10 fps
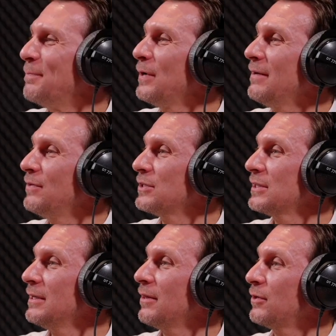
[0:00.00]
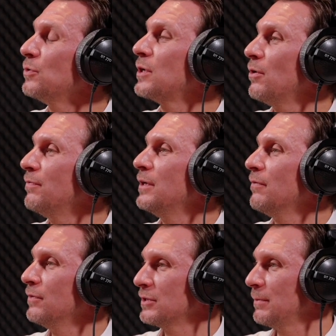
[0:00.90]
previously through COVID,
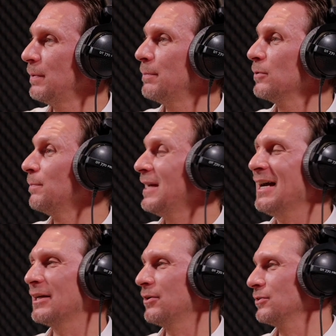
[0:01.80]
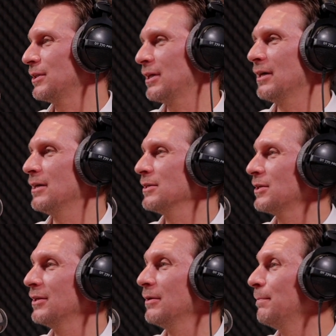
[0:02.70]
obviously people have been hanging on to cars
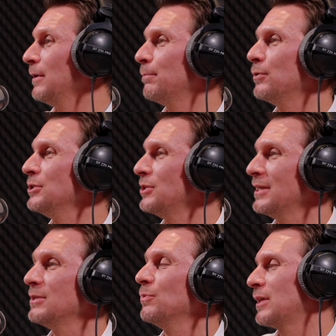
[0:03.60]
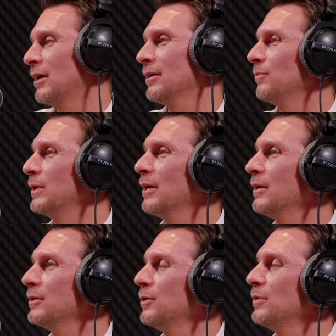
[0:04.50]
and they've been appreciating. We can't
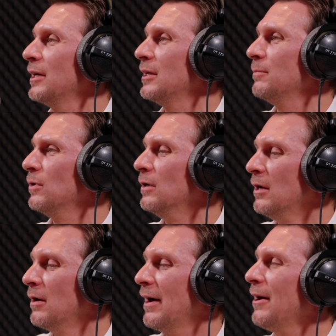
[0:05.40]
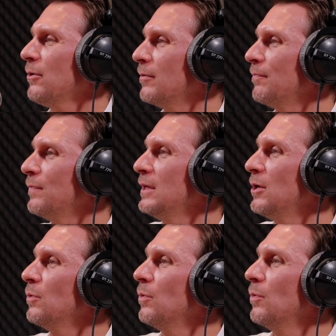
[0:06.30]
do that anymore.
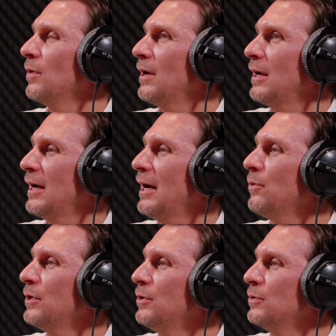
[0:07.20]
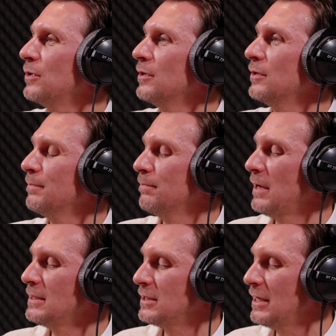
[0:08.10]
How are you going to
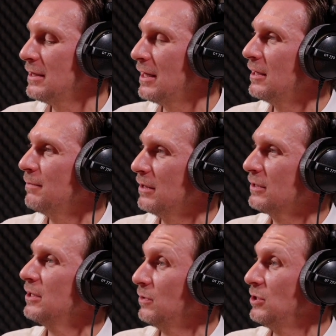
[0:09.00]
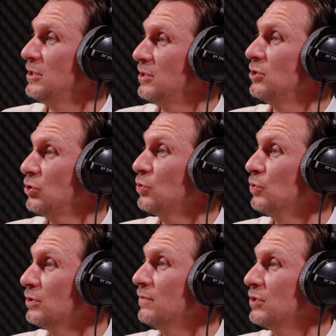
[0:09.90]
maintain that in a market which is
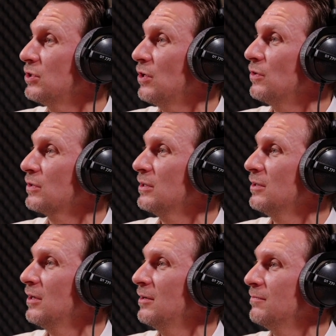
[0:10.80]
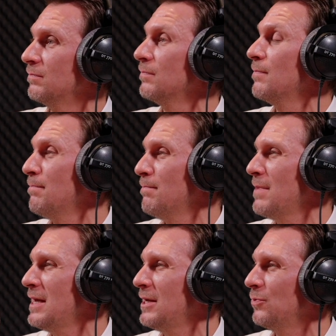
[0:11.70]
short of stock and
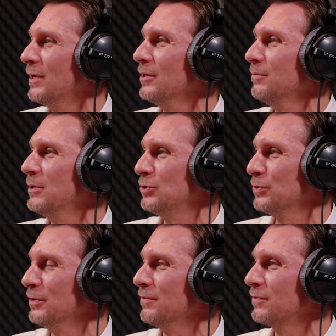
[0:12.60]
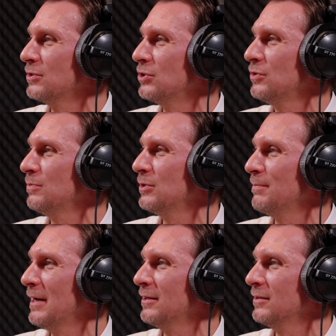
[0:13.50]
may well be short of consumer
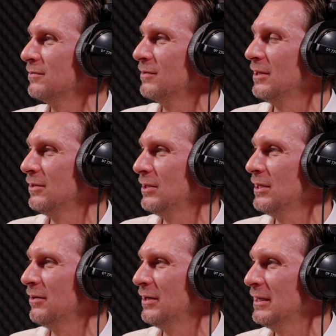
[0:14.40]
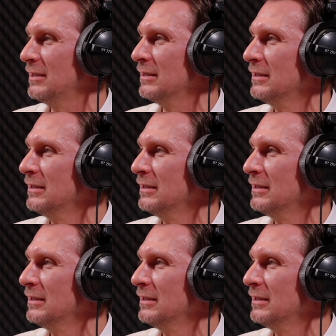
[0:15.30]
demand in the year ahead?